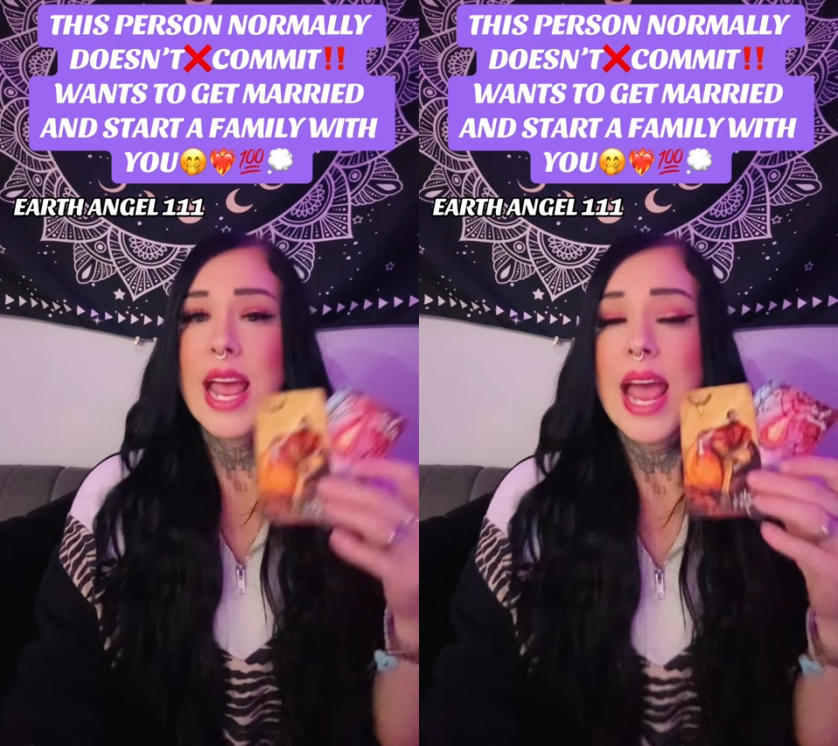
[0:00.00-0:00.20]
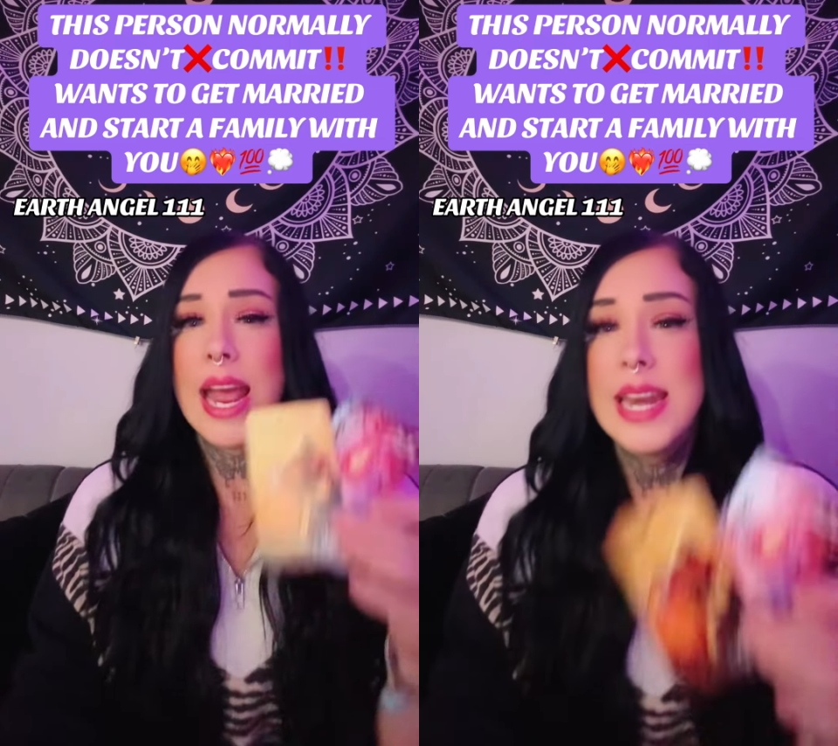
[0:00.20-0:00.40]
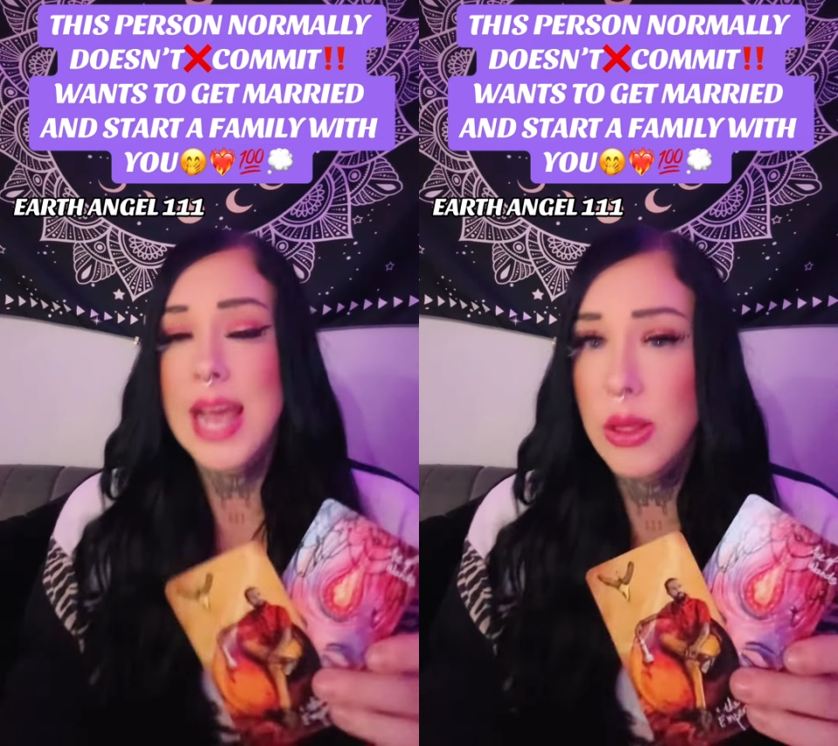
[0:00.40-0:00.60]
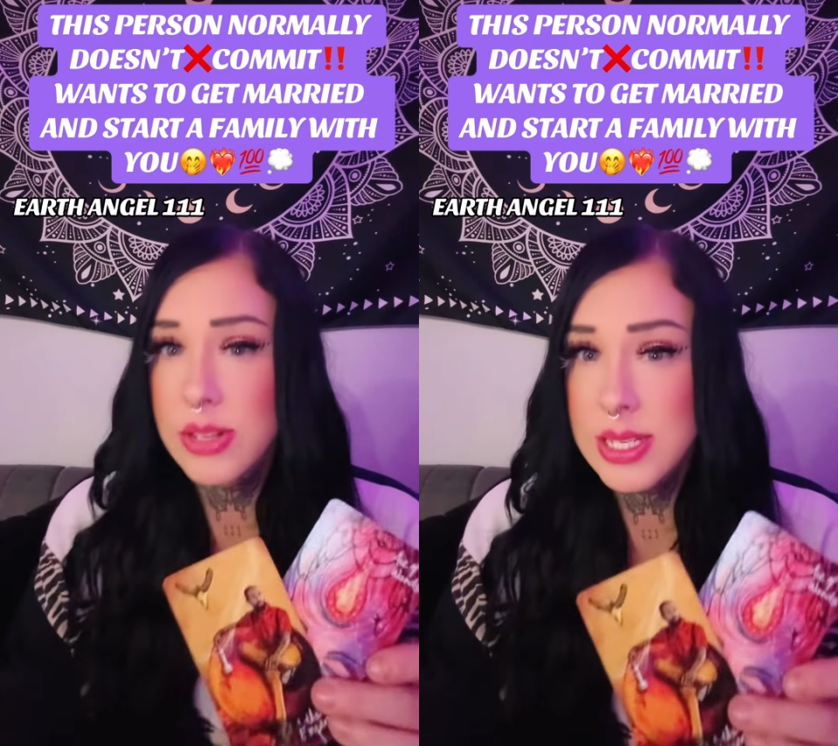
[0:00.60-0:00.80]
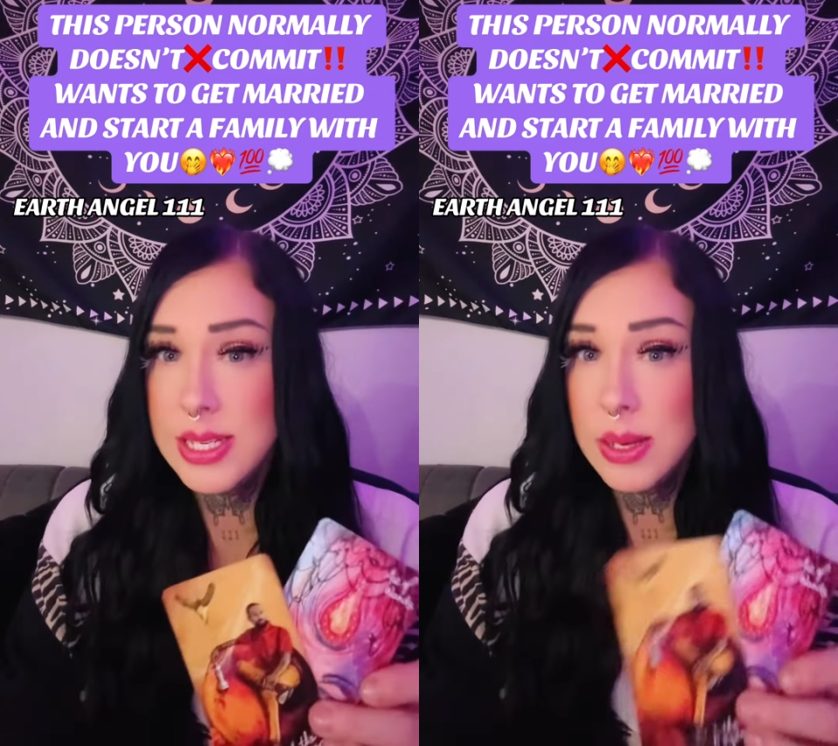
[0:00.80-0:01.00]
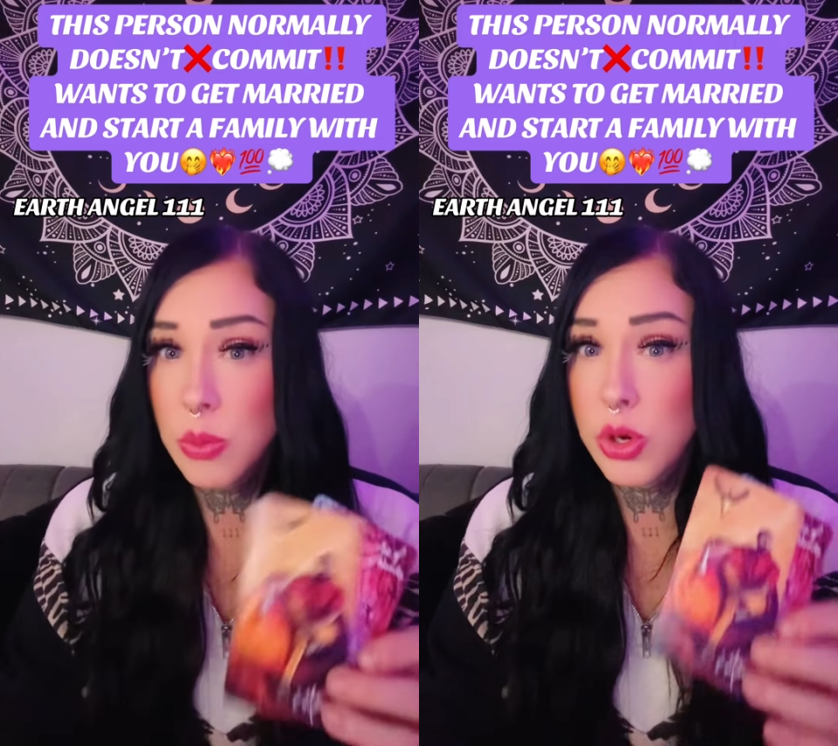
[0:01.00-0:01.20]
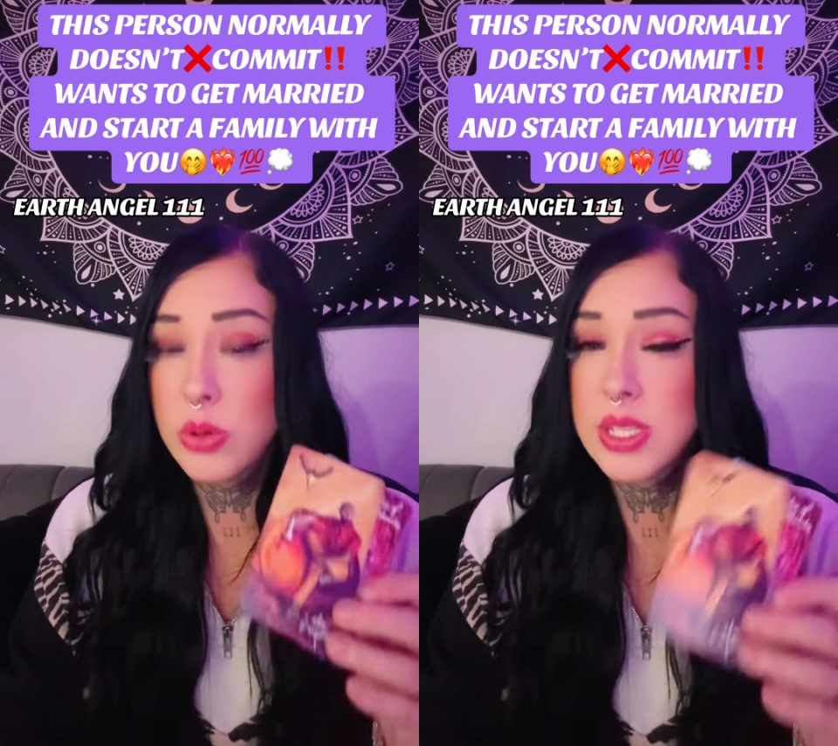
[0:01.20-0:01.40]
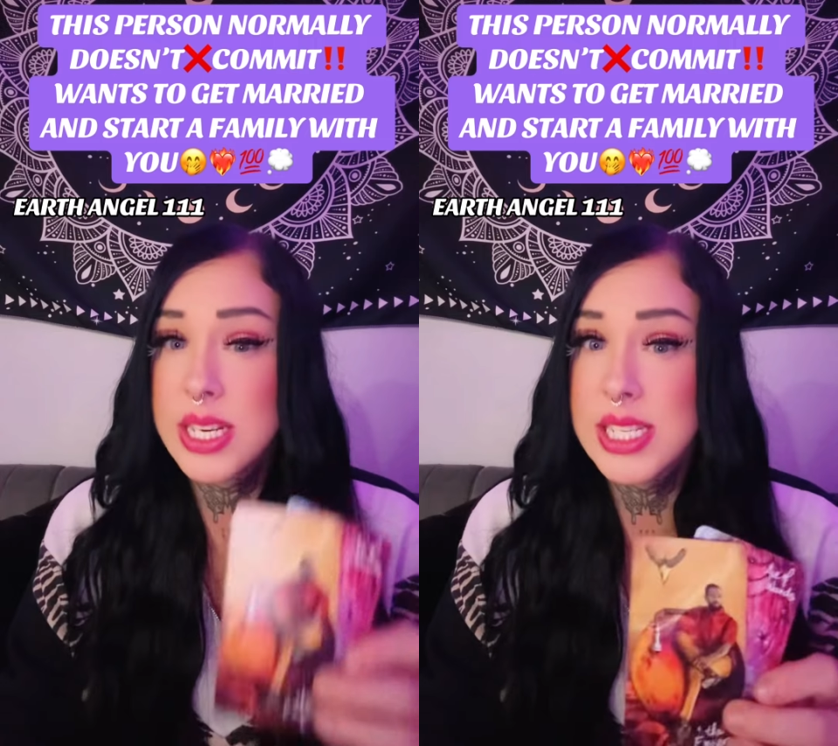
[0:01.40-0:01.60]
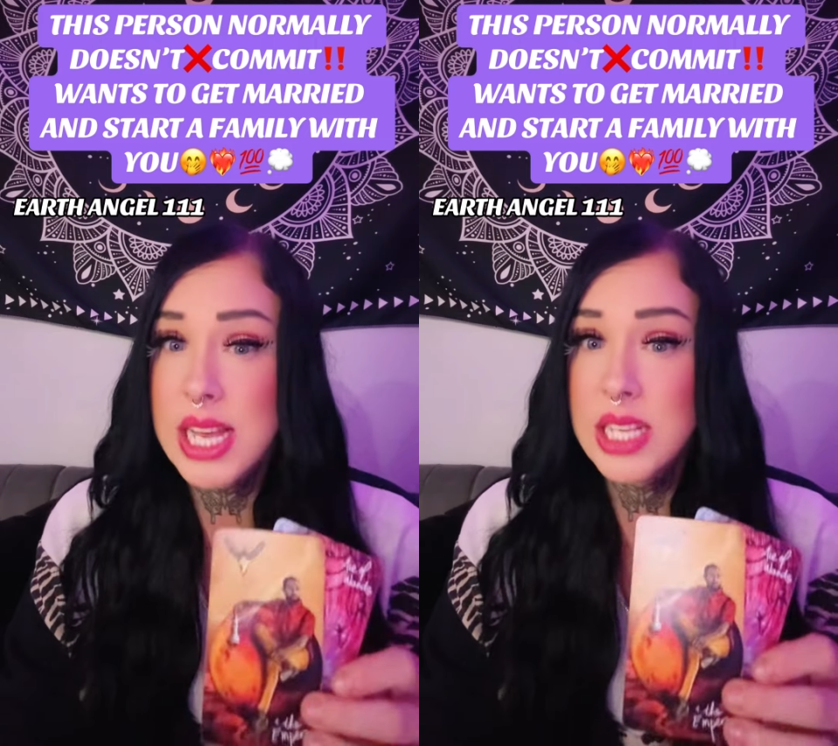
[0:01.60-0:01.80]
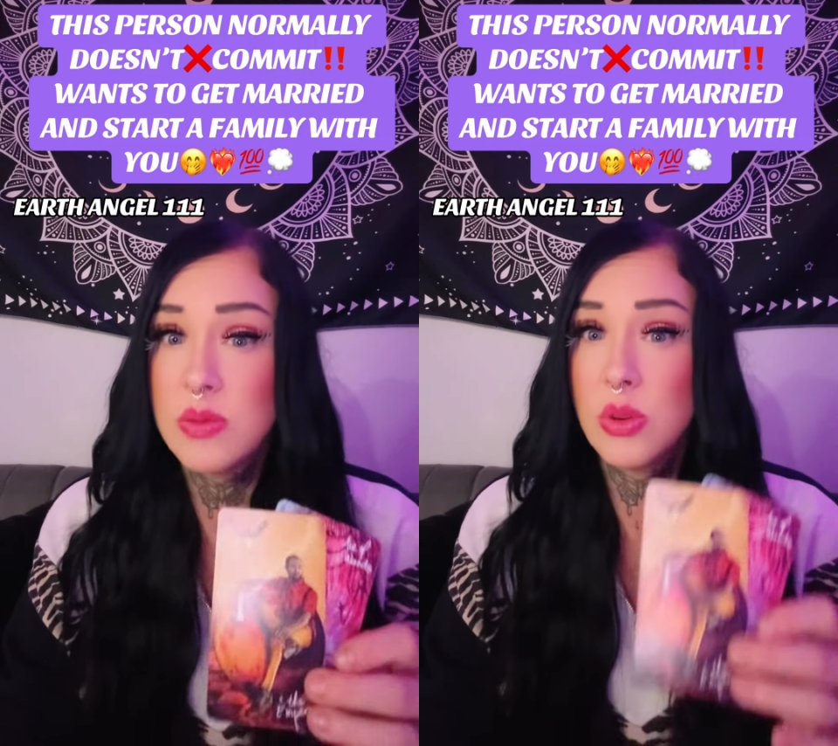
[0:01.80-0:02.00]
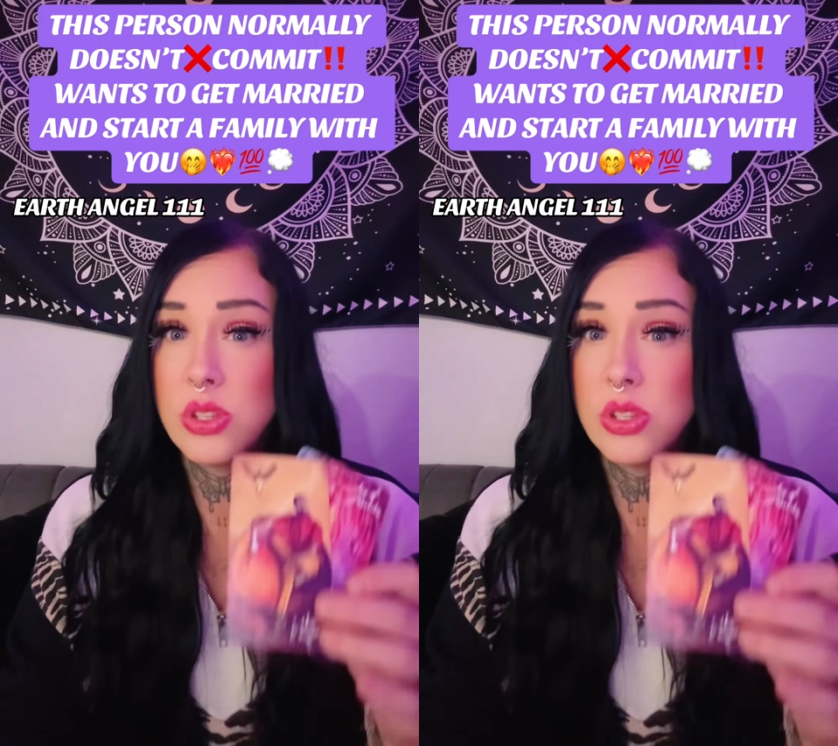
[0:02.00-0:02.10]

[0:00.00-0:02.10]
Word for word: And now this is someone who's successful.